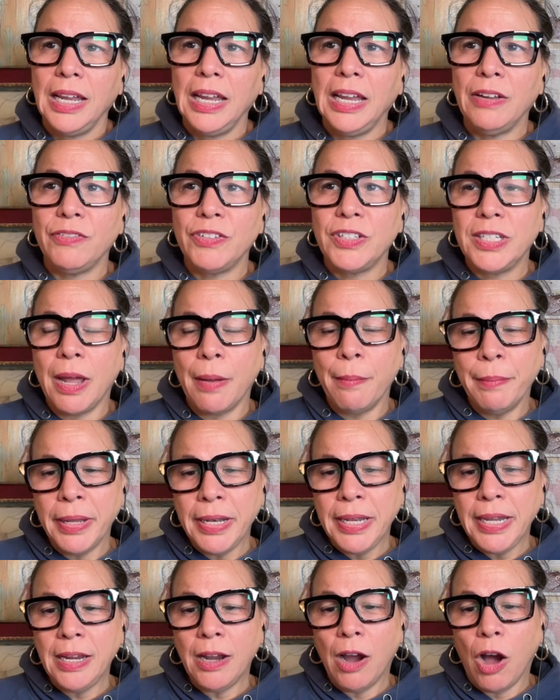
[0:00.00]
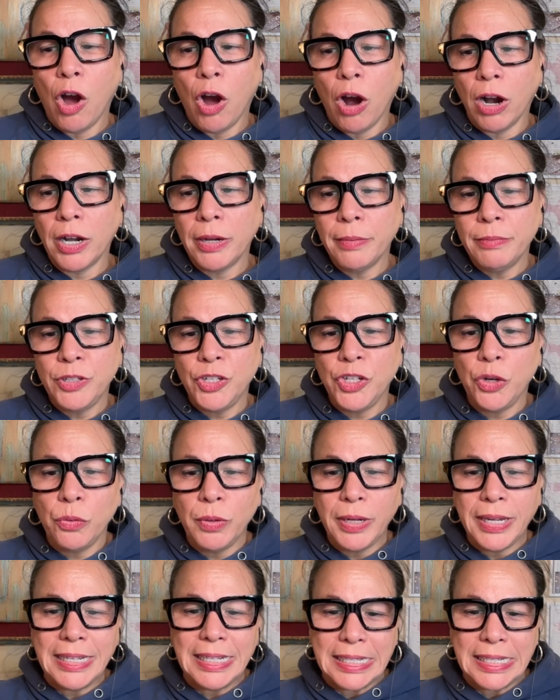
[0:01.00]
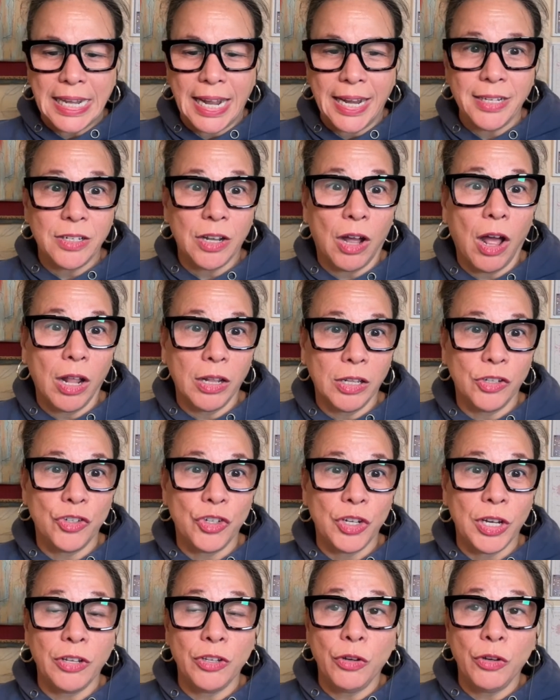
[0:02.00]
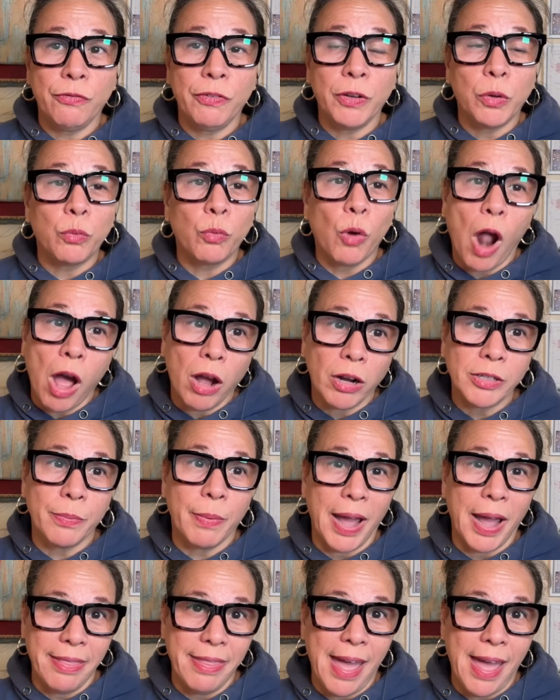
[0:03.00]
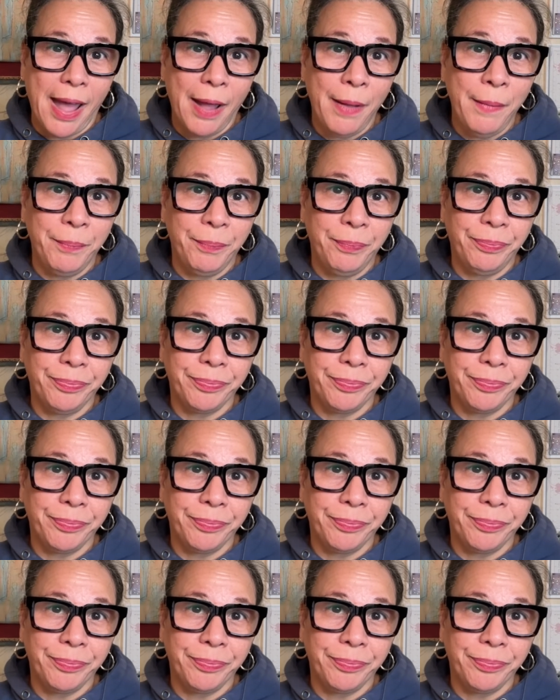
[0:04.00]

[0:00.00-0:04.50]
If somebody harms you in Scientology and you feel wronged by that,